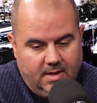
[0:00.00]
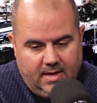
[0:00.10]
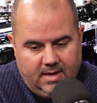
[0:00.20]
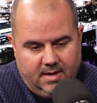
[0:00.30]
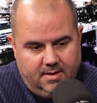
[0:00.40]

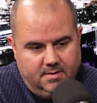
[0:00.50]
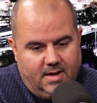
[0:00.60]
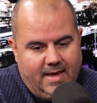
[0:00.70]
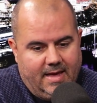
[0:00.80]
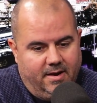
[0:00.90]
And
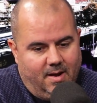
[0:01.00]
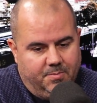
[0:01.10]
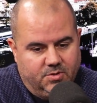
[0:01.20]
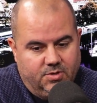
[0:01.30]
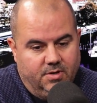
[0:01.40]
I had an
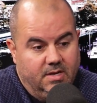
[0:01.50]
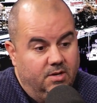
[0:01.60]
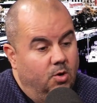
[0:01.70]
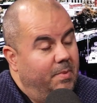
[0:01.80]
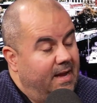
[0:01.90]
opportunity to
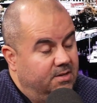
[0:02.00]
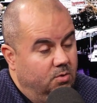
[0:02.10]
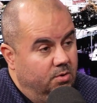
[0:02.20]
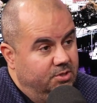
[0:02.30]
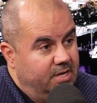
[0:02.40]
go back to
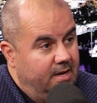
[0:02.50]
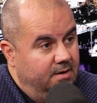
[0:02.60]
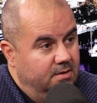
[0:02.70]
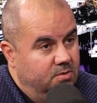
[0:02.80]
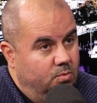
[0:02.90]
Orange
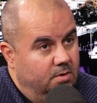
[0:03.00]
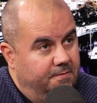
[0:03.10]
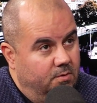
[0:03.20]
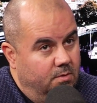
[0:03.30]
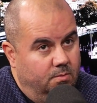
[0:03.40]
County to work
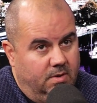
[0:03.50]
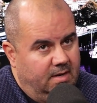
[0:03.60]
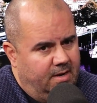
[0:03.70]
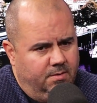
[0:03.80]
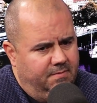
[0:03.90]
for,
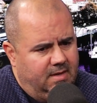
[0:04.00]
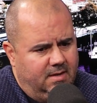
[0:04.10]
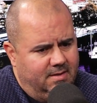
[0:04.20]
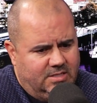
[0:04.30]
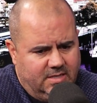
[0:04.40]
I don't even think it
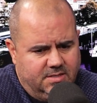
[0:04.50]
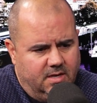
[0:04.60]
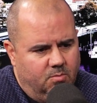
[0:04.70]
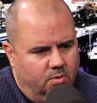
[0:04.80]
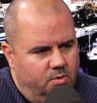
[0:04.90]
exists
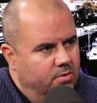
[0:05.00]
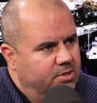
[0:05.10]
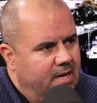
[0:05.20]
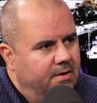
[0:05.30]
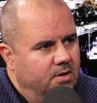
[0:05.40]
anymore, the Orange
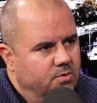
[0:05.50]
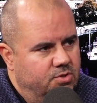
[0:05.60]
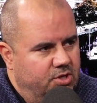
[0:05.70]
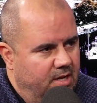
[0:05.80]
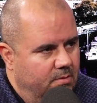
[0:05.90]
County News
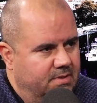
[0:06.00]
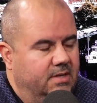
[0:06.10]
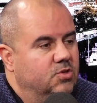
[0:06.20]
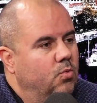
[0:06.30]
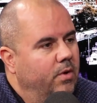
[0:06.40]
Channel. It was like a
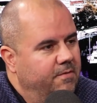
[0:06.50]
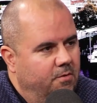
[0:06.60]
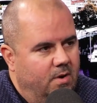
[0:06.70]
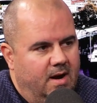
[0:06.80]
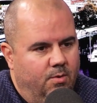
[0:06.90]

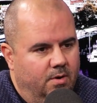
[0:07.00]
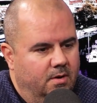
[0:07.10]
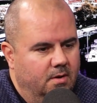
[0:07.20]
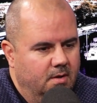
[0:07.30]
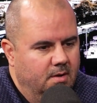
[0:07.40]

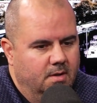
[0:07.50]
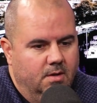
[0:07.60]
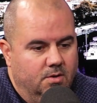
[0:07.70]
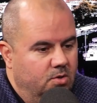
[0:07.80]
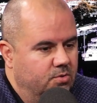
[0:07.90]
24-hour
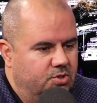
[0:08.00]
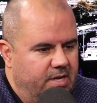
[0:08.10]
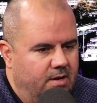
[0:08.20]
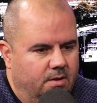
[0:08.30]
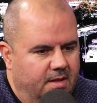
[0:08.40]
news
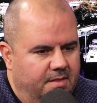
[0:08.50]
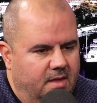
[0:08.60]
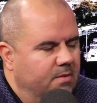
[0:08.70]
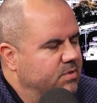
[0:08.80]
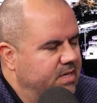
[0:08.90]
channel.
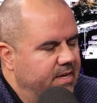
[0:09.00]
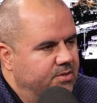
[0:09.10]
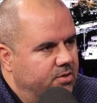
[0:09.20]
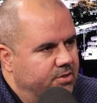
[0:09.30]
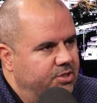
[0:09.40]
It was an
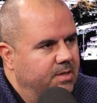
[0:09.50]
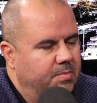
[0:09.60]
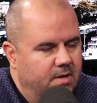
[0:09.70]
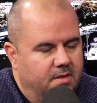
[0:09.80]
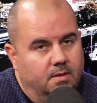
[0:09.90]
internship,
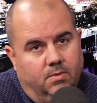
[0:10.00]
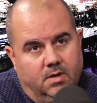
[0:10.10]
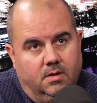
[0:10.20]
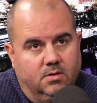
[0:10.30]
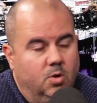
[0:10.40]
and I thought,
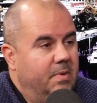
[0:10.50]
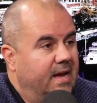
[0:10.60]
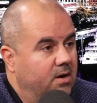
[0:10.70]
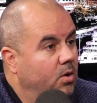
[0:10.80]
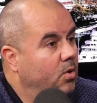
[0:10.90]
well, I'll go
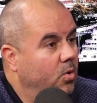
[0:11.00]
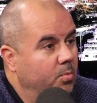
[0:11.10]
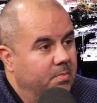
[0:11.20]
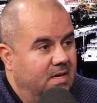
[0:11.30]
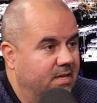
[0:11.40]
back
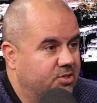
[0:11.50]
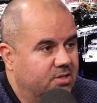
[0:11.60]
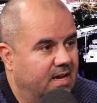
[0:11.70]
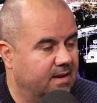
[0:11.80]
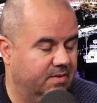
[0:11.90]
home-ish,
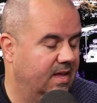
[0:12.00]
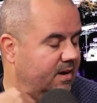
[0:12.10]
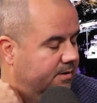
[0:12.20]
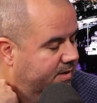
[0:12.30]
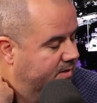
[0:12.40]
kind of in that
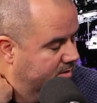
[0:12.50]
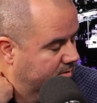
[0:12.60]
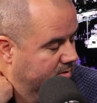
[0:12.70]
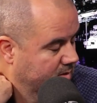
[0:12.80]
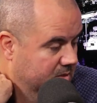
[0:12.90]
area, and
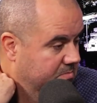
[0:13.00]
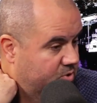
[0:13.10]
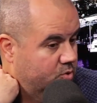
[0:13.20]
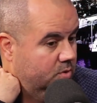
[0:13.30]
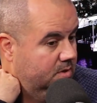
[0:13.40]

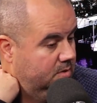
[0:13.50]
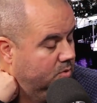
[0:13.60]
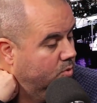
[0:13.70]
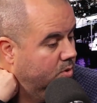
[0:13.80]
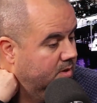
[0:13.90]
sure.
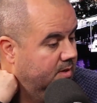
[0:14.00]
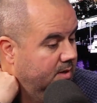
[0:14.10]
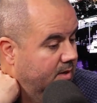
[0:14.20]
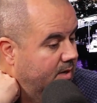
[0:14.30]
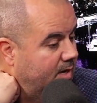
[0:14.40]
Or
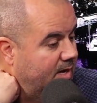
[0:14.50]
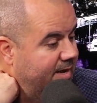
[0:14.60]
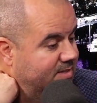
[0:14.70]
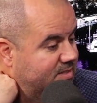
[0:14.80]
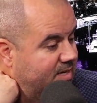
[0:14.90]
I
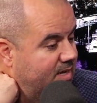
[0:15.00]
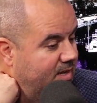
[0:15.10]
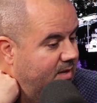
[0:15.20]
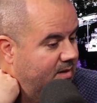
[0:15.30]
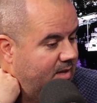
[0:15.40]
had sent
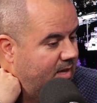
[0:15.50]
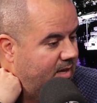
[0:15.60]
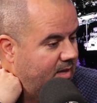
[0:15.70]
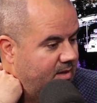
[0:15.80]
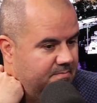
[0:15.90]
in
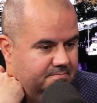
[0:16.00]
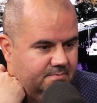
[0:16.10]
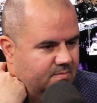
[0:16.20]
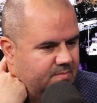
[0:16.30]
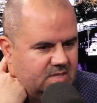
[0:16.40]
a
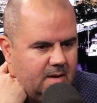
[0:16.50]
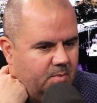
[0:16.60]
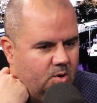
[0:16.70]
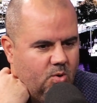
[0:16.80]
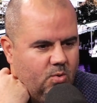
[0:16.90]

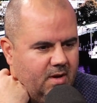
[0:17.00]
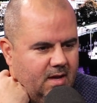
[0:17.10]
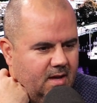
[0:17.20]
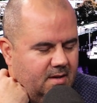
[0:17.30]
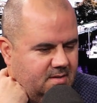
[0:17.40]
demo
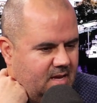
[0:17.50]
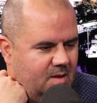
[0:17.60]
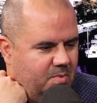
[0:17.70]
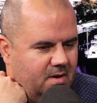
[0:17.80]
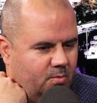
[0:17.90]

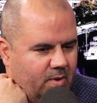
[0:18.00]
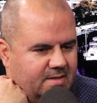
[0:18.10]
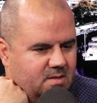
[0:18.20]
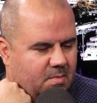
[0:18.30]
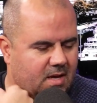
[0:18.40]
tape and a
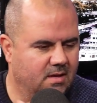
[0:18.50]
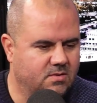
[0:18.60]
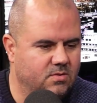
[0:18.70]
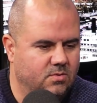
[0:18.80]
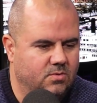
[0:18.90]
resume
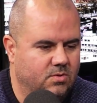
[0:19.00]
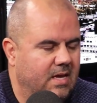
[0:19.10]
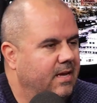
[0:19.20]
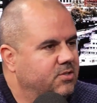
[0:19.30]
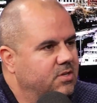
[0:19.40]
to
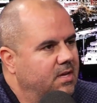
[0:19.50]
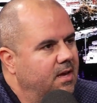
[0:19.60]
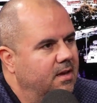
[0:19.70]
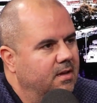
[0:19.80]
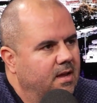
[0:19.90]

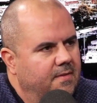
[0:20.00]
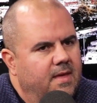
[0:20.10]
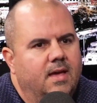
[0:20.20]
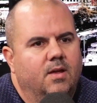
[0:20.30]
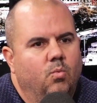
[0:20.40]
KHTK, and they
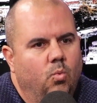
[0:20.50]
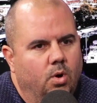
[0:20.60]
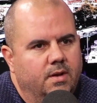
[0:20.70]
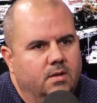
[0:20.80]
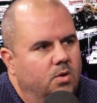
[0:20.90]
had
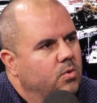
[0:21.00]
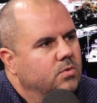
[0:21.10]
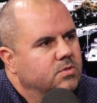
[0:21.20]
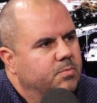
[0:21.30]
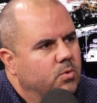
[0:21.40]
one local
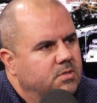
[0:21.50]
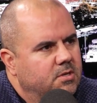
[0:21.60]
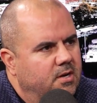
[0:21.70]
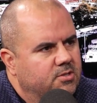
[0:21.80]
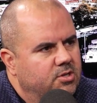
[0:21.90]
sports
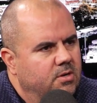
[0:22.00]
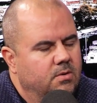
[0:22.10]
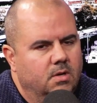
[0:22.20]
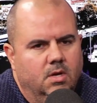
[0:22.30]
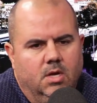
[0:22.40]
talk show,
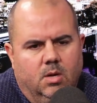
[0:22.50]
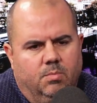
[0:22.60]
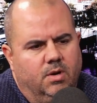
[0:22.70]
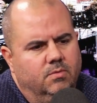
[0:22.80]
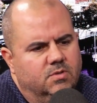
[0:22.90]

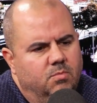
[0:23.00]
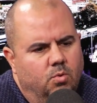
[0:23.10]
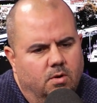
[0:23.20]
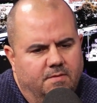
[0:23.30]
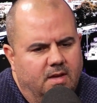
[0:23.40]
but it was
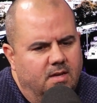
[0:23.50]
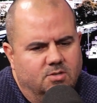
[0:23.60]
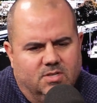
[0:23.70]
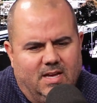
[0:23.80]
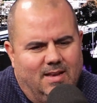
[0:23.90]
more of a
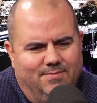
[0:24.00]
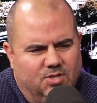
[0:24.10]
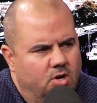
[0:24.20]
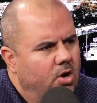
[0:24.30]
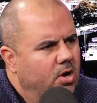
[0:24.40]
just kind of
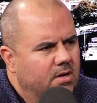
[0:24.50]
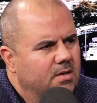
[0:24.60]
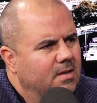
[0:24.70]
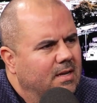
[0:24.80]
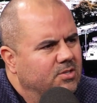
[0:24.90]
talk
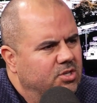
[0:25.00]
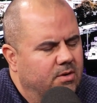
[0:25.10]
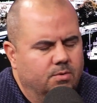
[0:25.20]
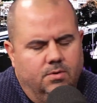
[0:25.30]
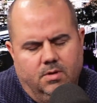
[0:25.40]
in
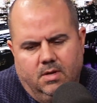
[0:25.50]
general.